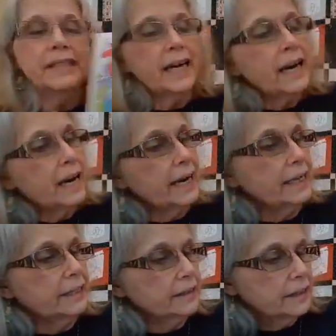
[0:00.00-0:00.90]
dye.
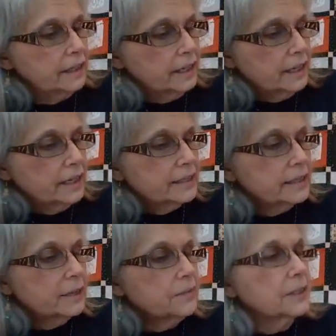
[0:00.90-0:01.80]

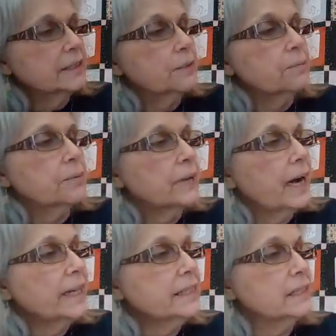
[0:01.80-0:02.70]
Something
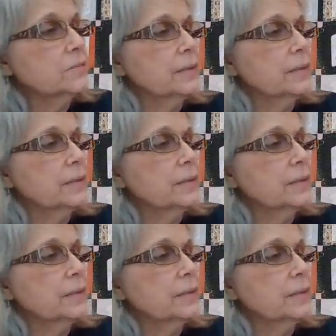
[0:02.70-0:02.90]
surprising